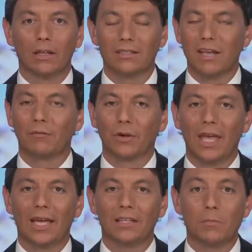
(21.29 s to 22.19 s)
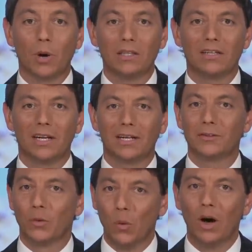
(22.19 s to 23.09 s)
Let's not forget, the president
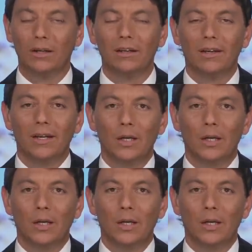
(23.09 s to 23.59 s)
is the one